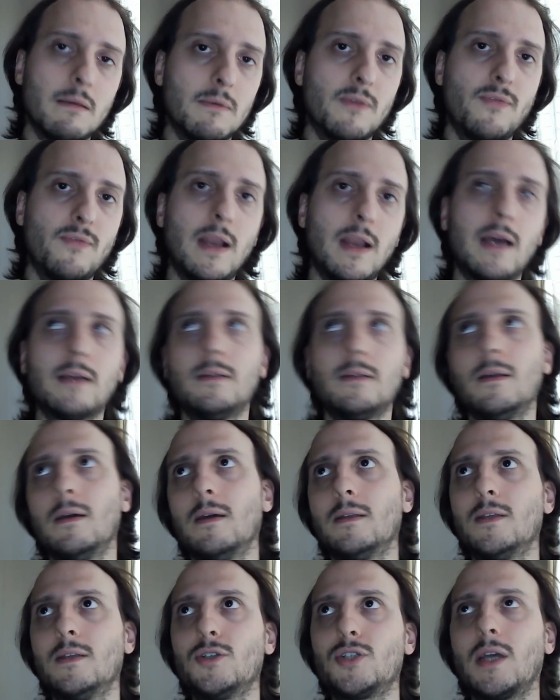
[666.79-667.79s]
If you like
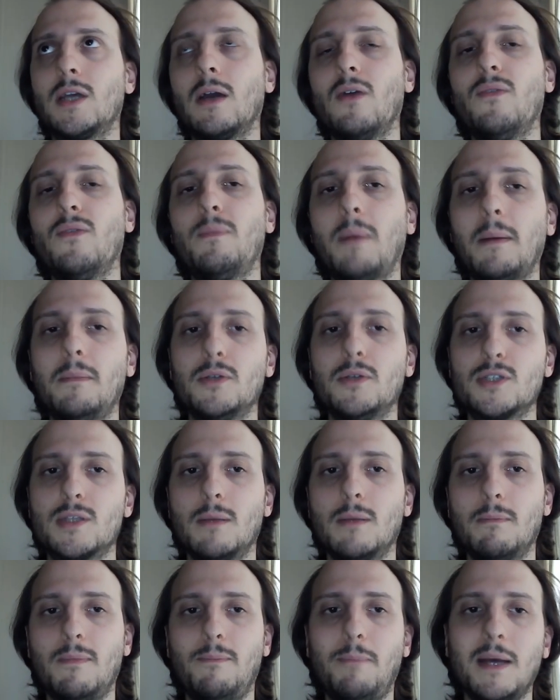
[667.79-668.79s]
the genre of
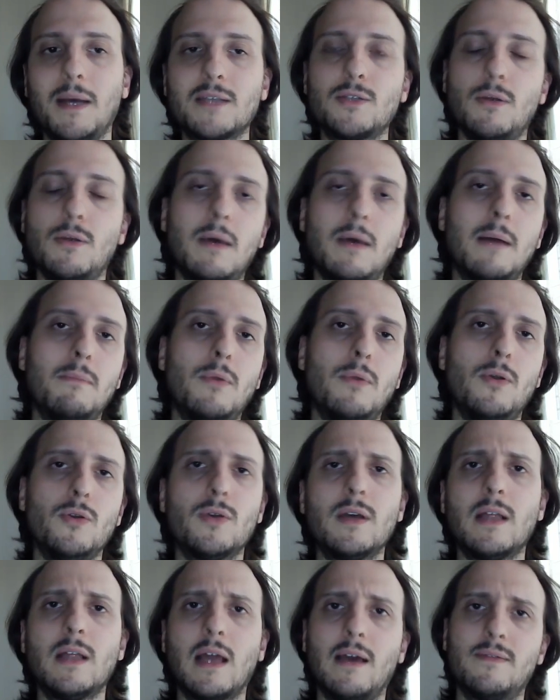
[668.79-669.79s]
Puzzle Bobble, you
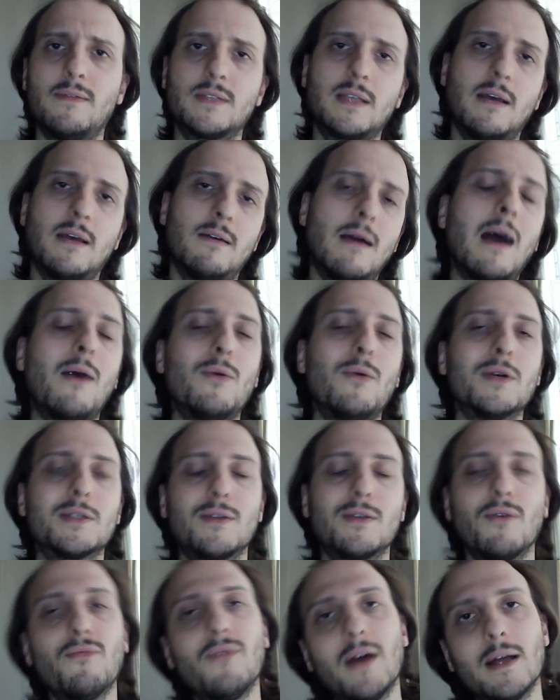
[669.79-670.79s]
can have some hours
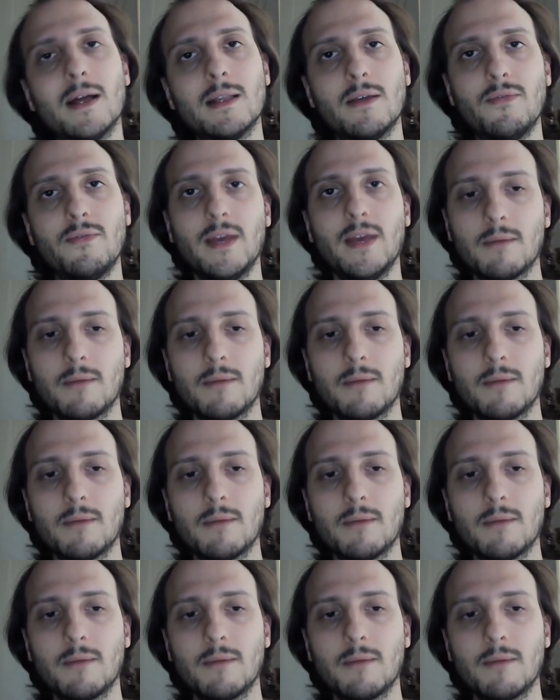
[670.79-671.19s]
of fun, I think.